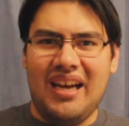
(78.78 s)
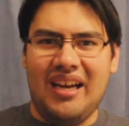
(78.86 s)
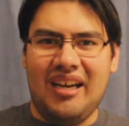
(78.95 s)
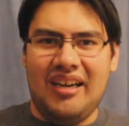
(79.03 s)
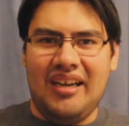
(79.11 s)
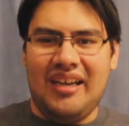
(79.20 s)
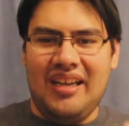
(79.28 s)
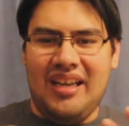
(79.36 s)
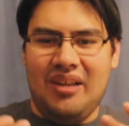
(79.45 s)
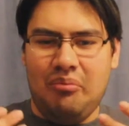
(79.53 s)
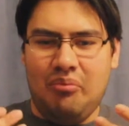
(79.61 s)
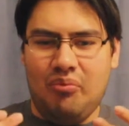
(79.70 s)

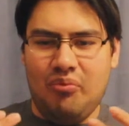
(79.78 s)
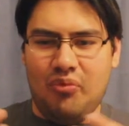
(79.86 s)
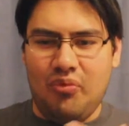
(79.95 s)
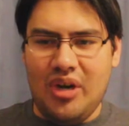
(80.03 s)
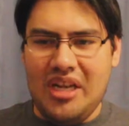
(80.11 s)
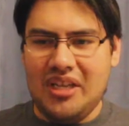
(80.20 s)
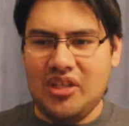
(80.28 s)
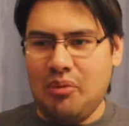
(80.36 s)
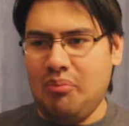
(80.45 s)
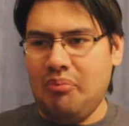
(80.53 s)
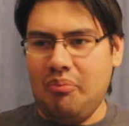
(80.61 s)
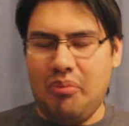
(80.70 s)
and Riggs
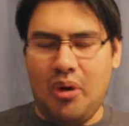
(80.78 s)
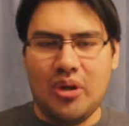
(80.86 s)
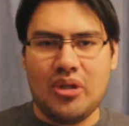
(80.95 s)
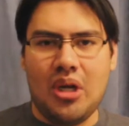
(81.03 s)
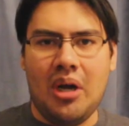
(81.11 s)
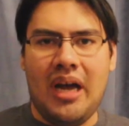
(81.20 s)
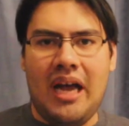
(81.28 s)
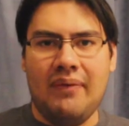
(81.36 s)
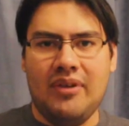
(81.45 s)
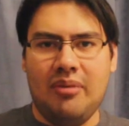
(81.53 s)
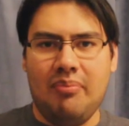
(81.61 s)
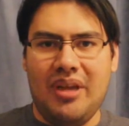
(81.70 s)
and Murtaugh
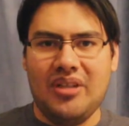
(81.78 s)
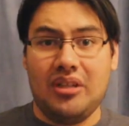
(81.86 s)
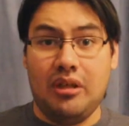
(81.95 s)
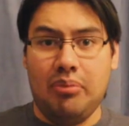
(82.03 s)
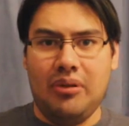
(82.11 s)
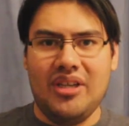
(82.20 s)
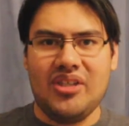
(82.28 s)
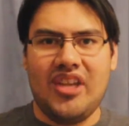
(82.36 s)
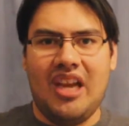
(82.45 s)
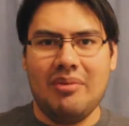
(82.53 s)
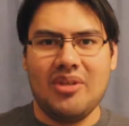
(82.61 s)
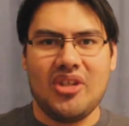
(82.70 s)
having to basically play
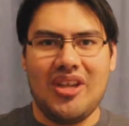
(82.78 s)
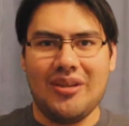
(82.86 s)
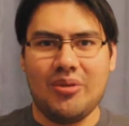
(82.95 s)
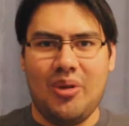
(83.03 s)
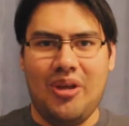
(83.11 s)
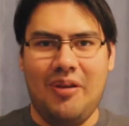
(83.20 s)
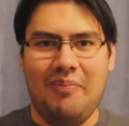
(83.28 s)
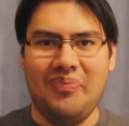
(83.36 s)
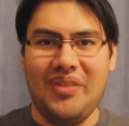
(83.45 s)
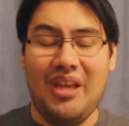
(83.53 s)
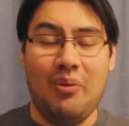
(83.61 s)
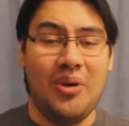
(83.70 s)
Simon Says with him.
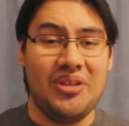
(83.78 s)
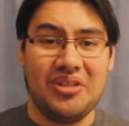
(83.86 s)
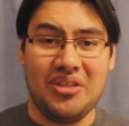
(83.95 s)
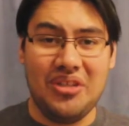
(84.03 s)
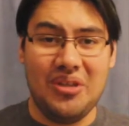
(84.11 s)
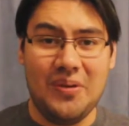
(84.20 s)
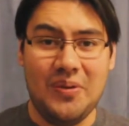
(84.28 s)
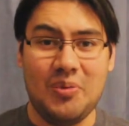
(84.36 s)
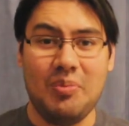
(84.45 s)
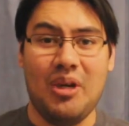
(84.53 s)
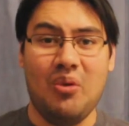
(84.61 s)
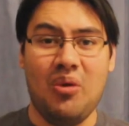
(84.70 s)
It wasn't
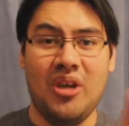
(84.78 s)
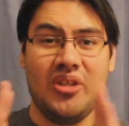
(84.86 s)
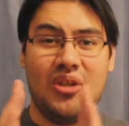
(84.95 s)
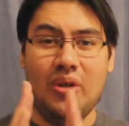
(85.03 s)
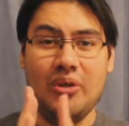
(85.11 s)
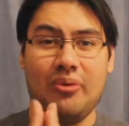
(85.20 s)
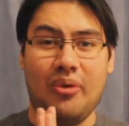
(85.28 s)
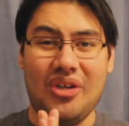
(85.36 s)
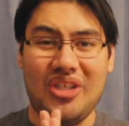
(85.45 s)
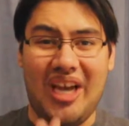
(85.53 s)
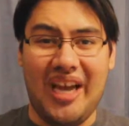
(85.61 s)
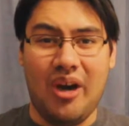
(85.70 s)
used, but it was used for
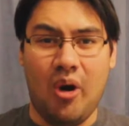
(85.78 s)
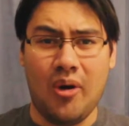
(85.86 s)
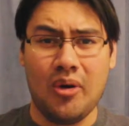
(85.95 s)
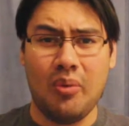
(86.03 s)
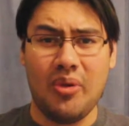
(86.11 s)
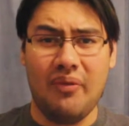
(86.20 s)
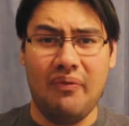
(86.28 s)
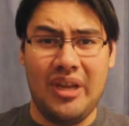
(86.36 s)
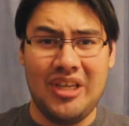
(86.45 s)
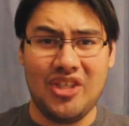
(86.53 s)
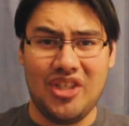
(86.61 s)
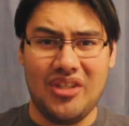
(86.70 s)
Die Hard with a
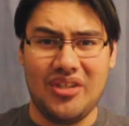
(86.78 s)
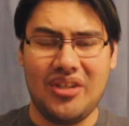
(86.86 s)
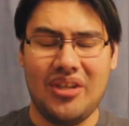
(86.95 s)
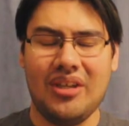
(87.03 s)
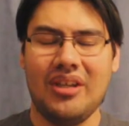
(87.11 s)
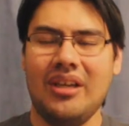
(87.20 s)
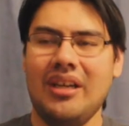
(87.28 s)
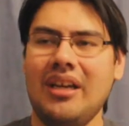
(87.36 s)
Vengeance.